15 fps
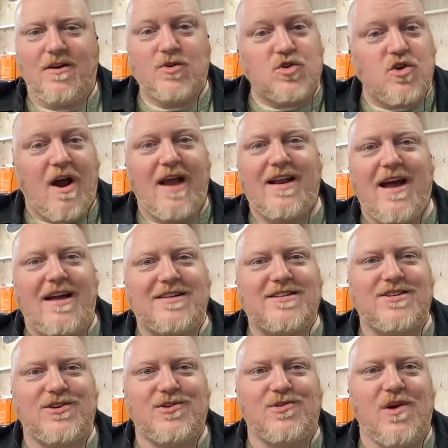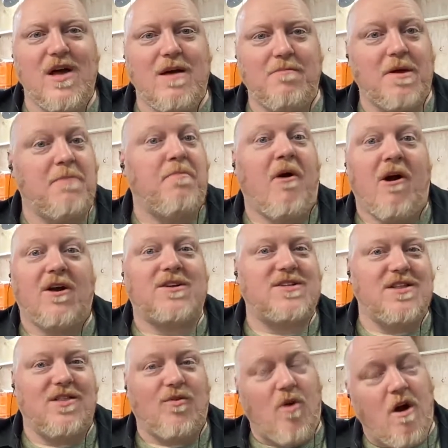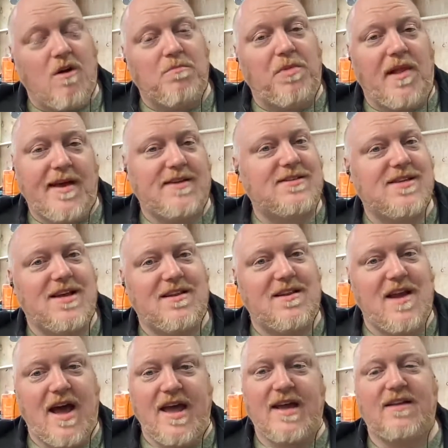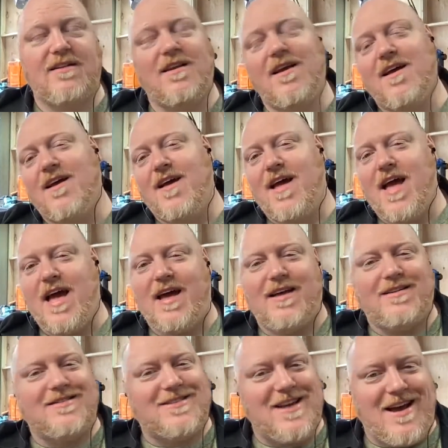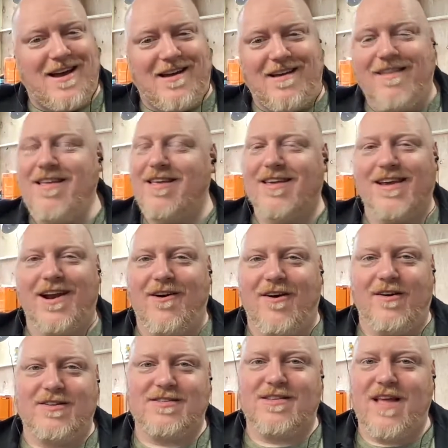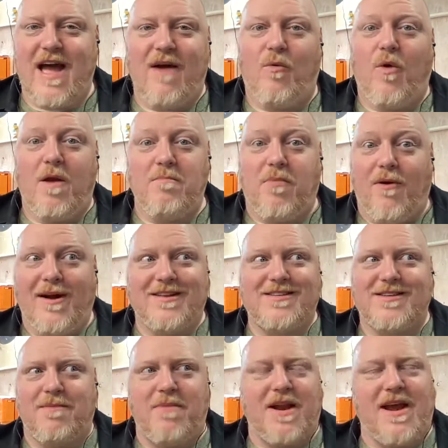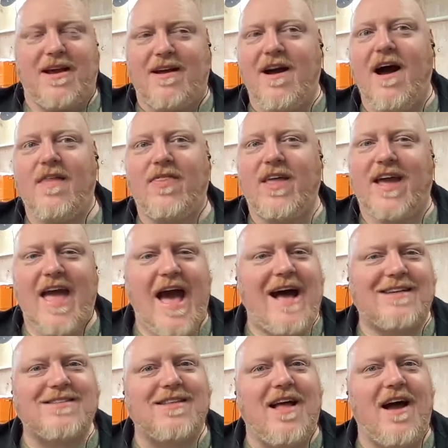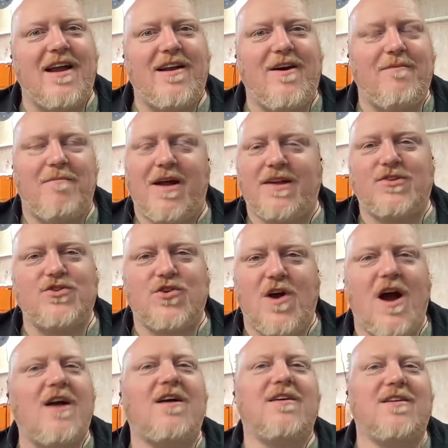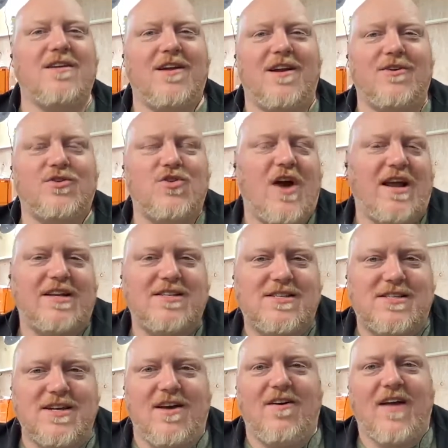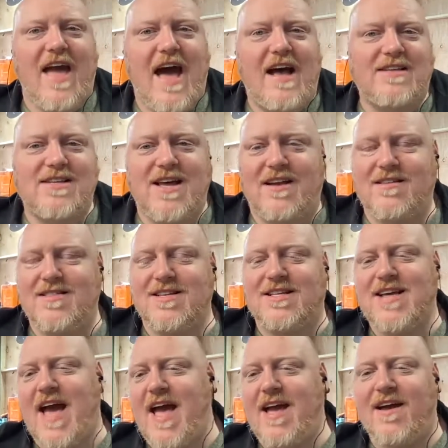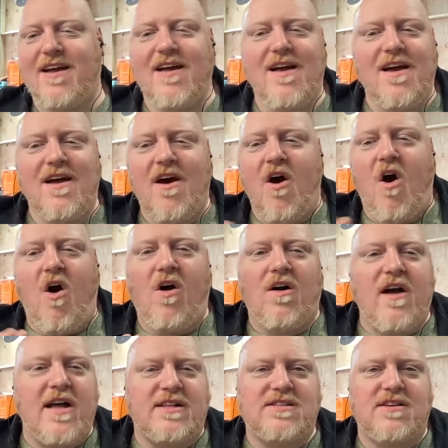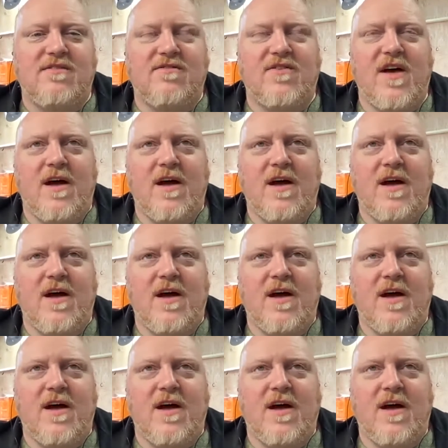trying not to be parked in the wrong place at night. And at one point somebody cut the gas line on my truck, trying to steal gas out of the tank. All kinds of